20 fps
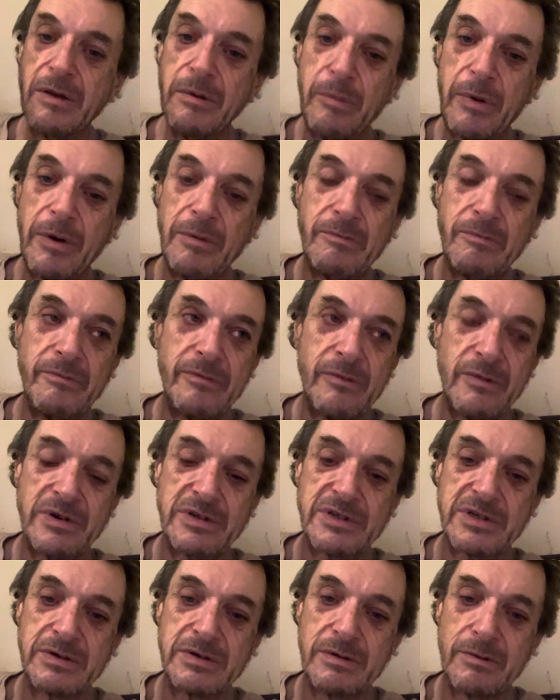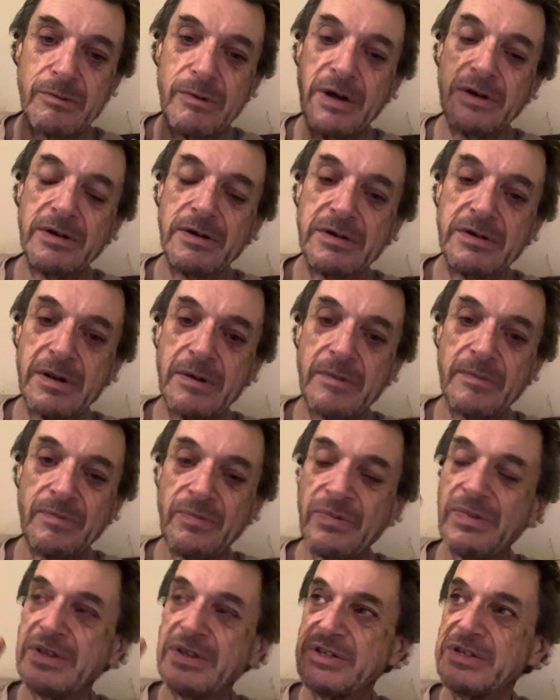bomb was rendered
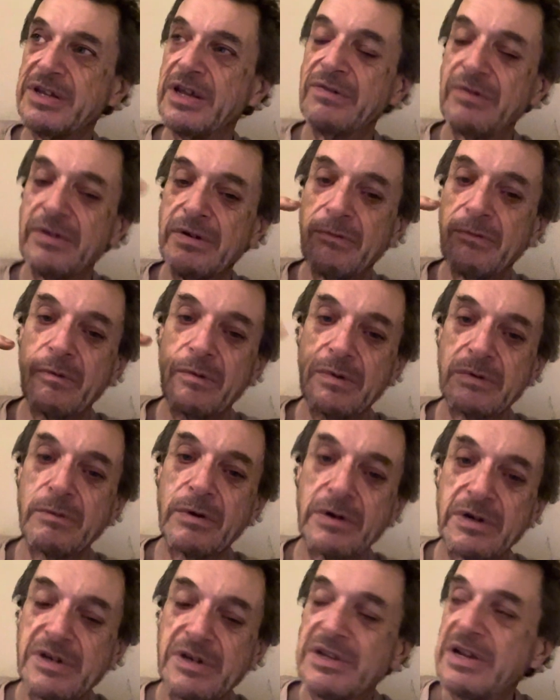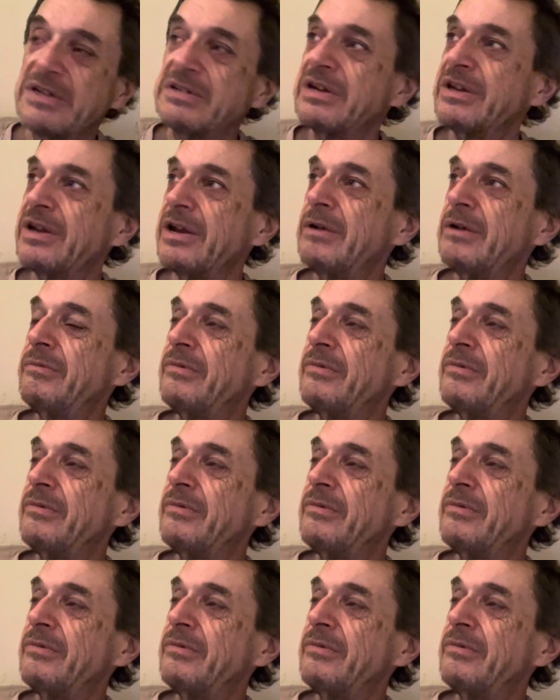safe and wouldn't detonate.